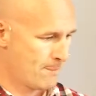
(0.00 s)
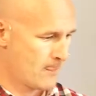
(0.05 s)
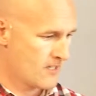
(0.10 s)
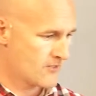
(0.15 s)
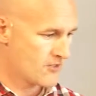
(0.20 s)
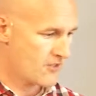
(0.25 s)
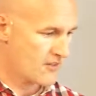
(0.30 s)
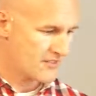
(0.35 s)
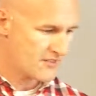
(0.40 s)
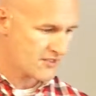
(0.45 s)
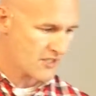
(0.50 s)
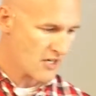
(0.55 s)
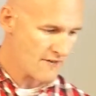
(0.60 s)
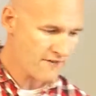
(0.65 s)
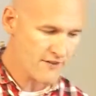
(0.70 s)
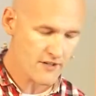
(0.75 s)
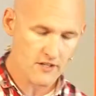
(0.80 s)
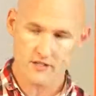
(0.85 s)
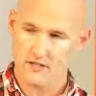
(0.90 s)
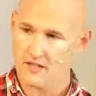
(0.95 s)
So there's
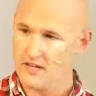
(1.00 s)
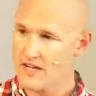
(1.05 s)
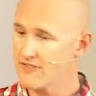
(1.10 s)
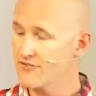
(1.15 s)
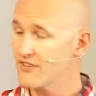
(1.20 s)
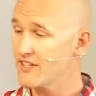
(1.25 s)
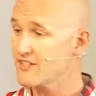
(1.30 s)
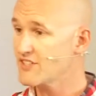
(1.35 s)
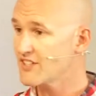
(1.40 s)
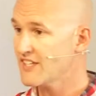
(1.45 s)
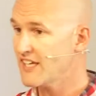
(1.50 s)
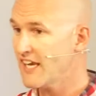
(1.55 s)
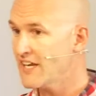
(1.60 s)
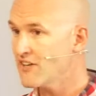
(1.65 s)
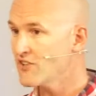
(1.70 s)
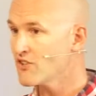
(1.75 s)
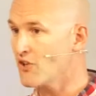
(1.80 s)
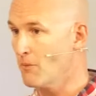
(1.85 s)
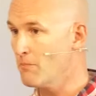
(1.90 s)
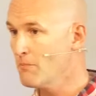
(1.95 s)
covenant and there's
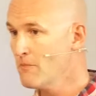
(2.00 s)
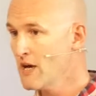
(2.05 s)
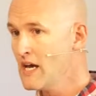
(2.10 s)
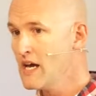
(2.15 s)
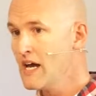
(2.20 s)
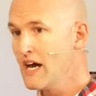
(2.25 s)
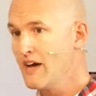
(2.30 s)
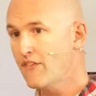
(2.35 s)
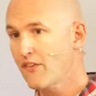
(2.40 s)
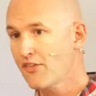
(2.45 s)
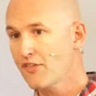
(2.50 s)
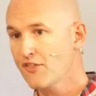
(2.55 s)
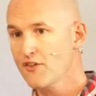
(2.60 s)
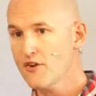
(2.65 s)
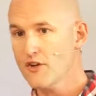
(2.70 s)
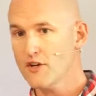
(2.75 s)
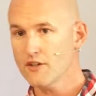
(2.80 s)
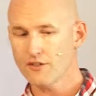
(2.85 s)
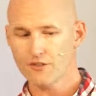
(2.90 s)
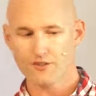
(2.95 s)
kingdom. And the
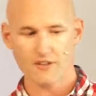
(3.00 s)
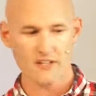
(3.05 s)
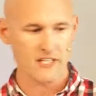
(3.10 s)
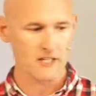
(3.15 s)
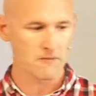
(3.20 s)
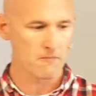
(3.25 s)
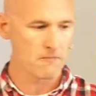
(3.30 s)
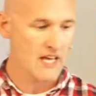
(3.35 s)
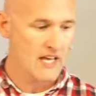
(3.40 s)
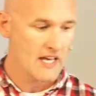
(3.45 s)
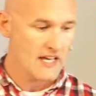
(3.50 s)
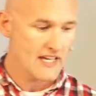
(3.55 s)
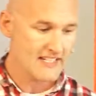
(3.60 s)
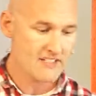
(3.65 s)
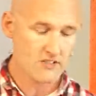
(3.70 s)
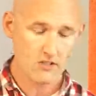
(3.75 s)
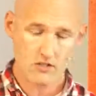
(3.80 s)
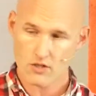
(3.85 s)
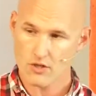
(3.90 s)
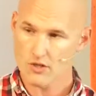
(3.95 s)
third theme
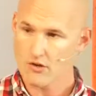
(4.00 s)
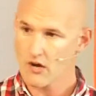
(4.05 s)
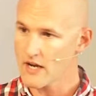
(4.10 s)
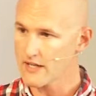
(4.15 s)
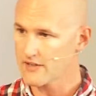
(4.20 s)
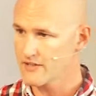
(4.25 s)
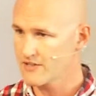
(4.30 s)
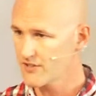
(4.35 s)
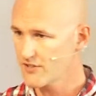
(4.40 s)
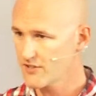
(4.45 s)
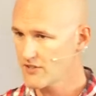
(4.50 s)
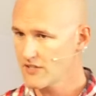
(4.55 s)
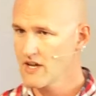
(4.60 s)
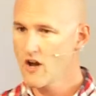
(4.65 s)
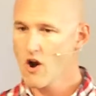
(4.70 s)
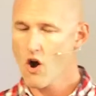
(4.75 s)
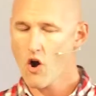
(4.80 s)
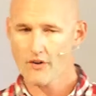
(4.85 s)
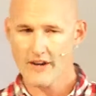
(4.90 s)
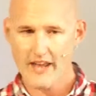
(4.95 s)
is Christ.
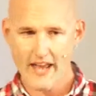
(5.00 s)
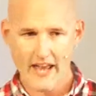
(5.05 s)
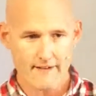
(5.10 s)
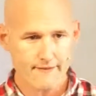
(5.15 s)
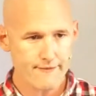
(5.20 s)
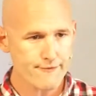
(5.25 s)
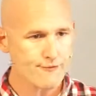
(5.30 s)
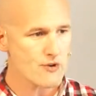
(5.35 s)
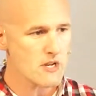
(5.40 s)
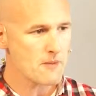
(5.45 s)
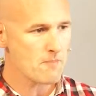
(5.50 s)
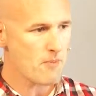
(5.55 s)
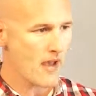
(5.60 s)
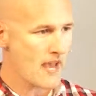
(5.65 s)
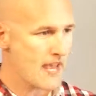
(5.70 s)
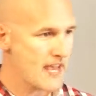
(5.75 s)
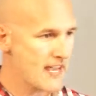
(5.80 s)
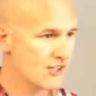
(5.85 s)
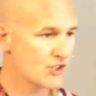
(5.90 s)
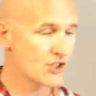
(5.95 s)
On every
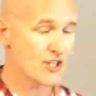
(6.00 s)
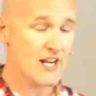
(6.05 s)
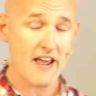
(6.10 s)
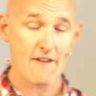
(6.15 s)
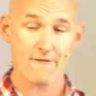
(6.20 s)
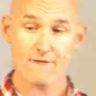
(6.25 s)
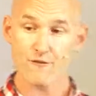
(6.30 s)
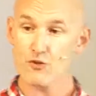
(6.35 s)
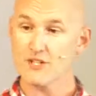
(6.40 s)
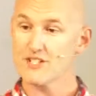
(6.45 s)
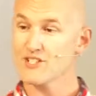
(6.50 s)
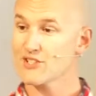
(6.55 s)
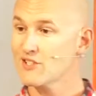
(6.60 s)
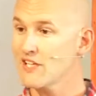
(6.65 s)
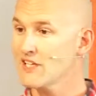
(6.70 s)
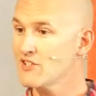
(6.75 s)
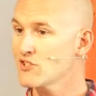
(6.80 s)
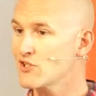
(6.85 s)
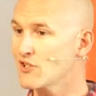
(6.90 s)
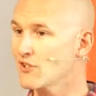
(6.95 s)
page, in every
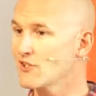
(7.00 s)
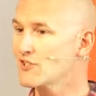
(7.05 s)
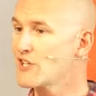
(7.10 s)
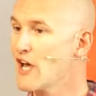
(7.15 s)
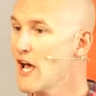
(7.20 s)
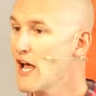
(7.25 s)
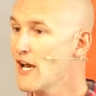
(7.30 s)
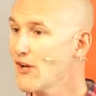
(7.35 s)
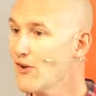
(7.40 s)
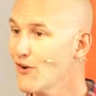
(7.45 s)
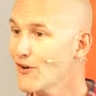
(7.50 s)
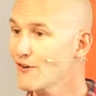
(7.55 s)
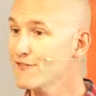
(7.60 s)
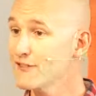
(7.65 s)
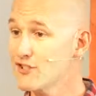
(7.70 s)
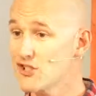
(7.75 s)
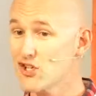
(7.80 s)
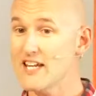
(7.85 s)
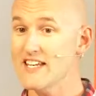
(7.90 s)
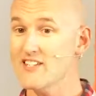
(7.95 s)
sentence, look
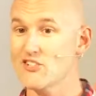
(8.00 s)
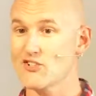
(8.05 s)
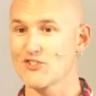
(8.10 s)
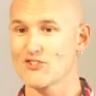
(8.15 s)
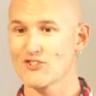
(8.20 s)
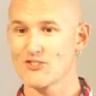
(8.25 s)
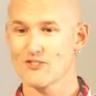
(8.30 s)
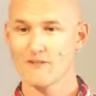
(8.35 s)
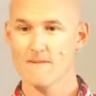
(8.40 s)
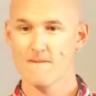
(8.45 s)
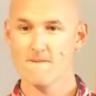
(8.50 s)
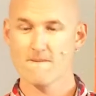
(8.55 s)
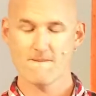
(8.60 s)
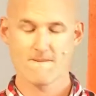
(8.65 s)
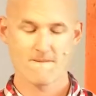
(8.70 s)
for Jesus.